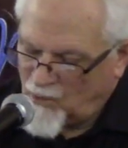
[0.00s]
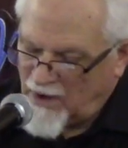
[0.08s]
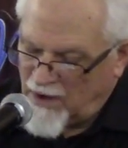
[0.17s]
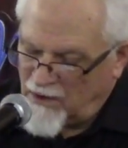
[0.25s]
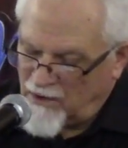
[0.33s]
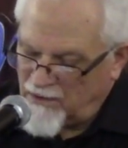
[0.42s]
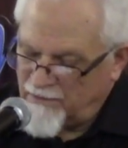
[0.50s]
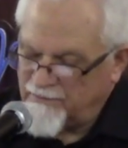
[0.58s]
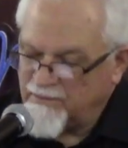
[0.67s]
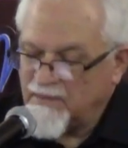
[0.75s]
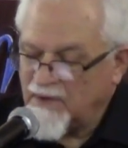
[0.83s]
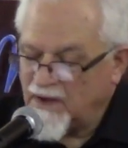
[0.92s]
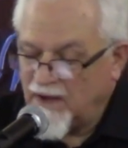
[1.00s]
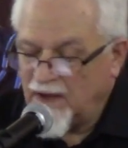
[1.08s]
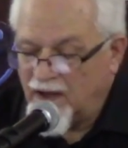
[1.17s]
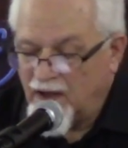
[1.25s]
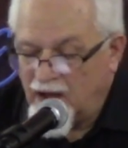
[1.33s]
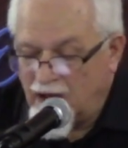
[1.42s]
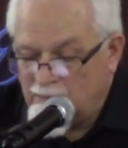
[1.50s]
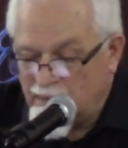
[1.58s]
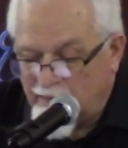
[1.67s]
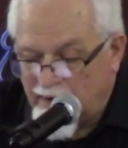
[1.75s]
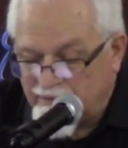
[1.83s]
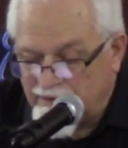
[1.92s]
well, I'm
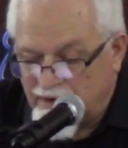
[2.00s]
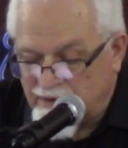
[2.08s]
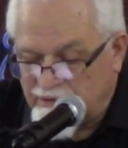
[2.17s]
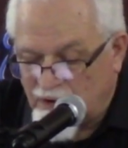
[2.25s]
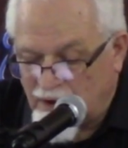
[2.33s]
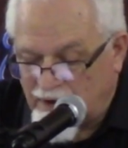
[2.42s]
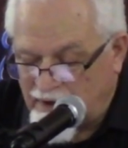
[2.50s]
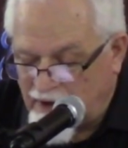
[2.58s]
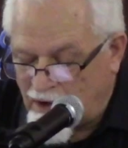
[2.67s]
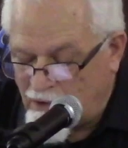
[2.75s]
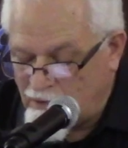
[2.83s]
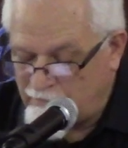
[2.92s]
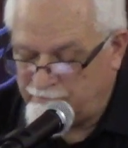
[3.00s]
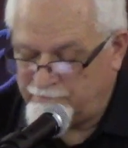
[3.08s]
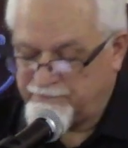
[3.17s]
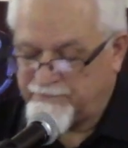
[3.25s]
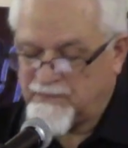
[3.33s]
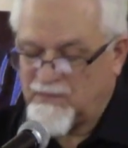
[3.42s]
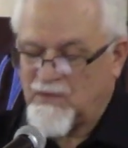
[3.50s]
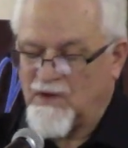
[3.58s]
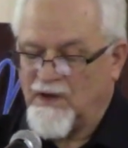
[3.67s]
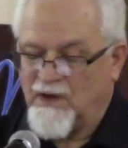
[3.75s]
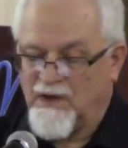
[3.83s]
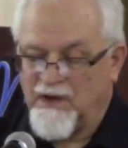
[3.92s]
about done talking now.
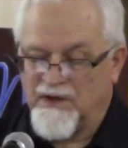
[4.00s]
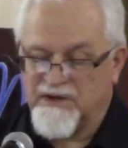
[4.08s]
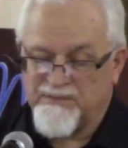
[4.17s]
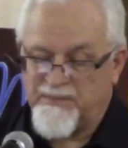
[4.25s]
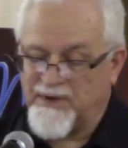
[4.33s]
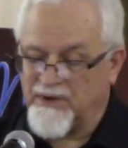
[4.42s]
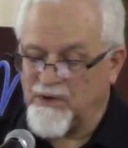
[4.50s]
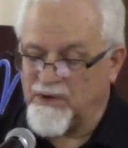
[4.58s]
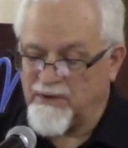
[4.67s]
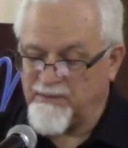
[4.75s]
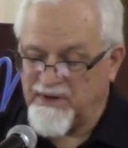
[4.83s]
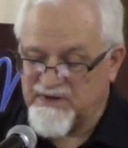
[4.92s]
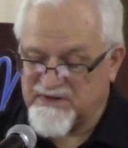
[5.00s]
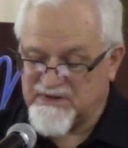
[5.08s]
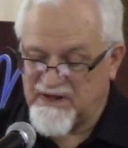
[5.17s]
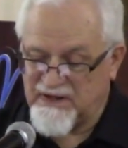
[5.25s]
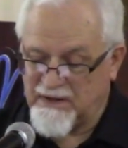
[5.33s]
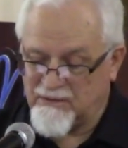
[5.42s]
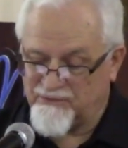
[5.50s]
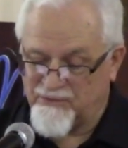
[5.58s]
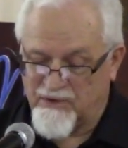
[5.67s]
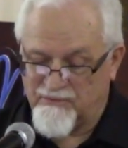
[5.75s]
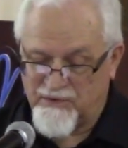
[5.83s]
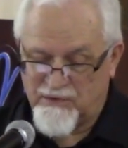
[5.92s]
It's been good to be sitting in
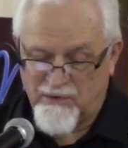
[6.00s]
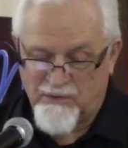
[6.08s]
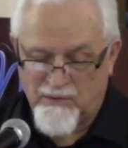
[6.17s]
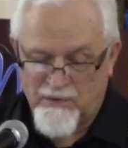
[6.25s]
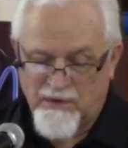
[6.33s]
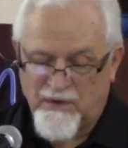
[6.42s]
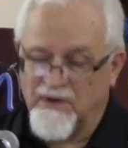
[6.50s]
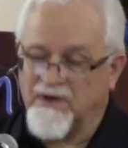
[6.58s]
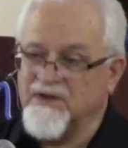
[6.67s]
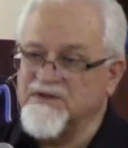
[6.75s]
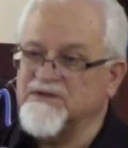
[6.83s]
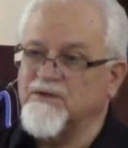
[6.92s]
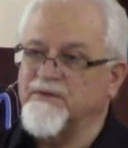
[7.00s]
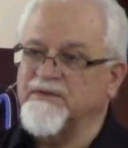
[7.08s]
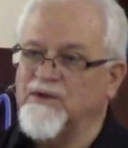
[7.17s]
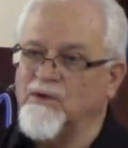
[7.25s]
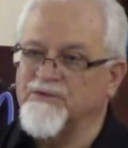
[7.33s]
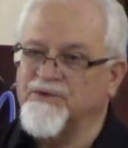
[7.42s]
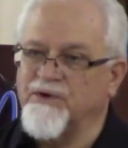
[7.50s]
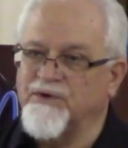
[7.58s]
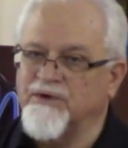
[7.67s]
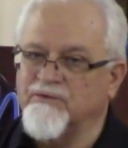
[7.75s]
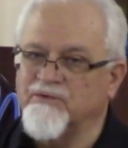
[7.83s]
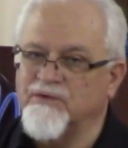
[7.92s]
front of you considering the
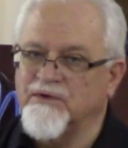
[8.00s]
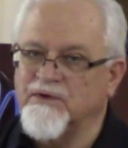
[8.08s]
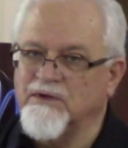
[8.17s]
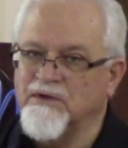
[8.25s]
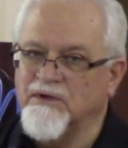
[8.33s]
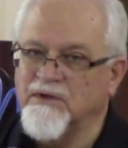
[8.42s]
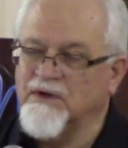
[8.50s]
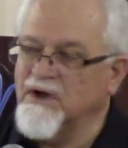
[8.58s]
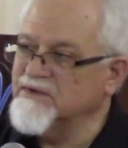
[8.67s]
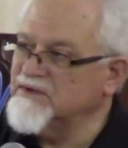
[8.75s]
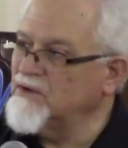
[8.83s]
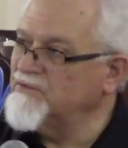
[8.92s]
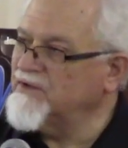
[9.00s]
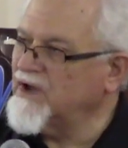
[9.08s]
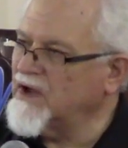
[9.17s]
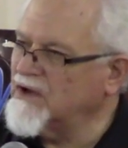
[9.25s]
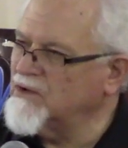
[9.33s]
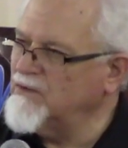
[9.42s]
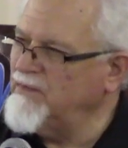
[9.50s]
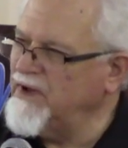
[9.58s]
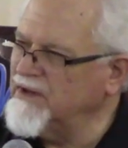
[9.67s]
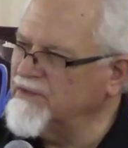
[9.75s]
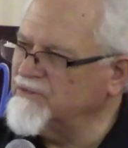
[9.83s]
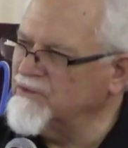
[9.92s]
alternative because I don't think I could have
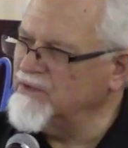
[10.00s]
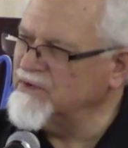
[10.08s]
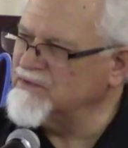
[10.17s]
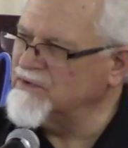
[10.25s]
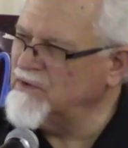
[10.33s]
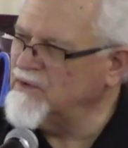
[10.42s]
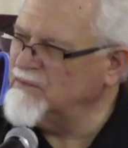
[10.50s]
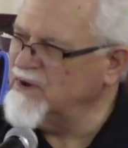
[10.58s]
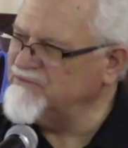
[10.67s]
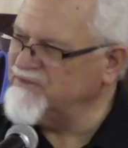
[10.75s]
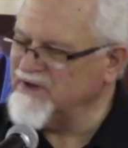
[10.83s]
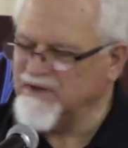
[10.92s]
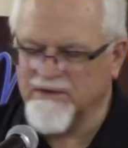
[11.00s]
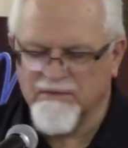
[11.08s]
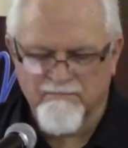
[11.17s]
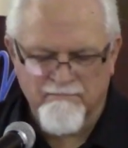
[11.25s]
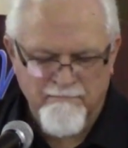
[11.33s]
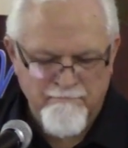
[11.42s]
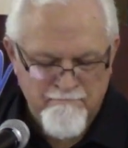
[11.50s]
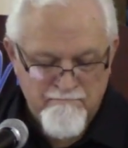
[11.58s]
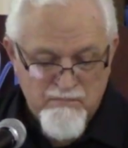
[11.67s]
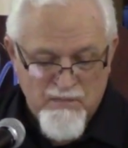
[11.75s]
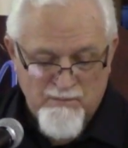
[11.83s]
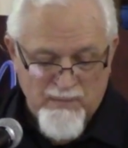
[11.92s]
made it through this on my feet.
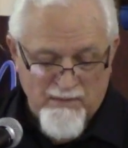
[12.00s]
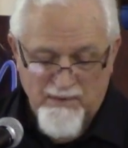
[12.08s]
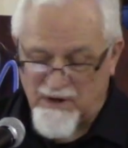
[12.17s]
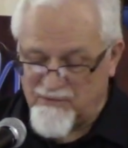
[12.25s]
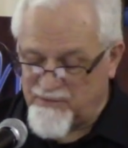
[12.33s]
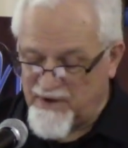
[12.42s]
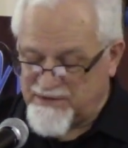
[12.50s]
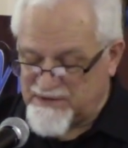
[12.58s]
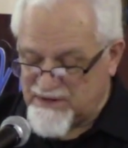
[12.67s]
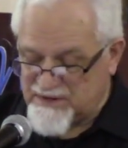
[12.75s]
But I'm going to invite you to